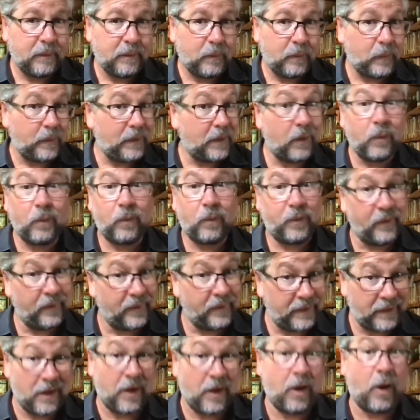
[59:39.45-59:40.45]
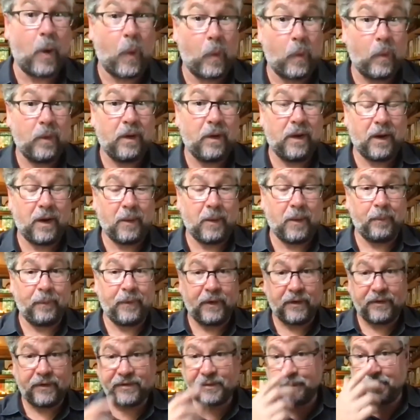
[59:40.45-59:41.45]
We don't really know. Um,
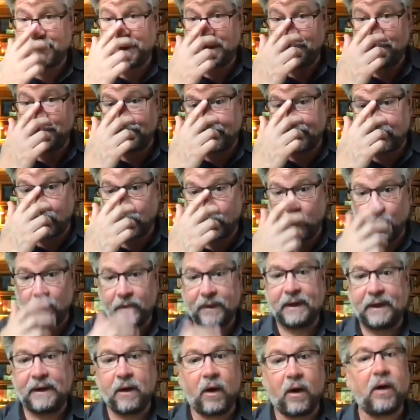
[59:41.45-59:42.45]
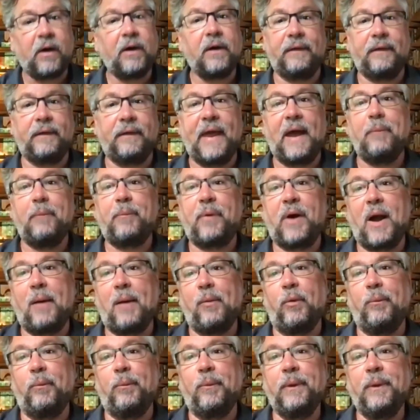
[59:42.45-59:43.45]
there are some people that are working hard on that
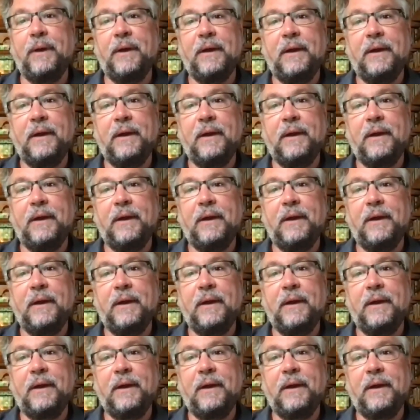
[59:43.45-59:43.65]
problem,